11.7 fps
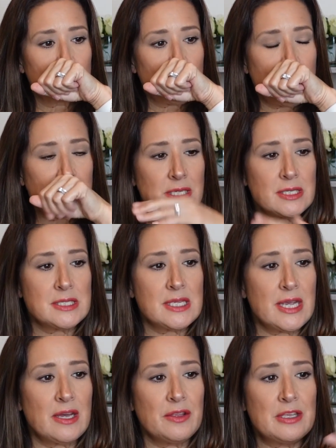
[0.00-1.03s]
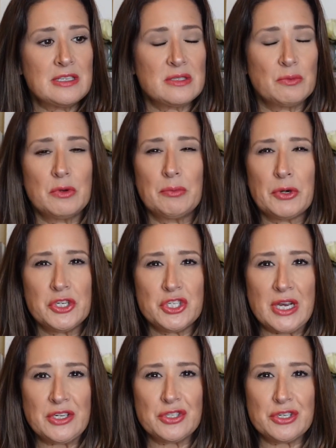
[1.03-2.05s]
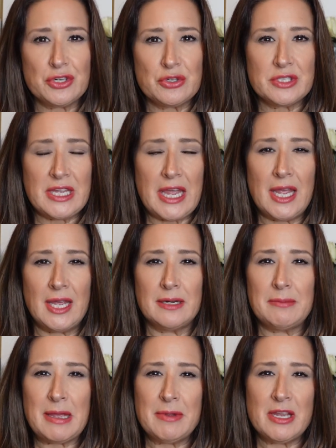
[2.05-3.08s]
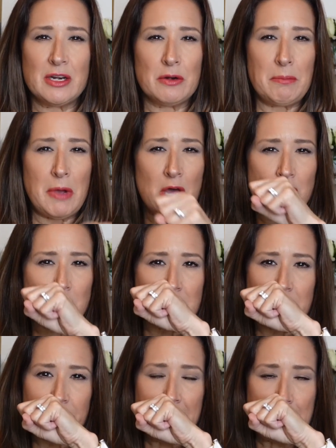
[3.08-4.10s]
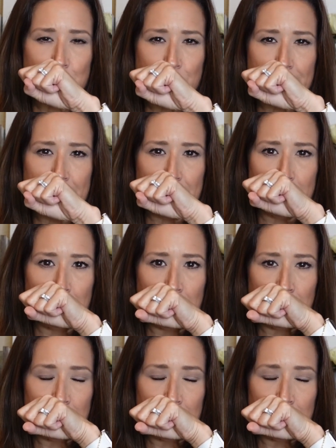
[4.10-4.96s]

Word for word: I can see how this will project on your skin, maybe in a moderate fashion.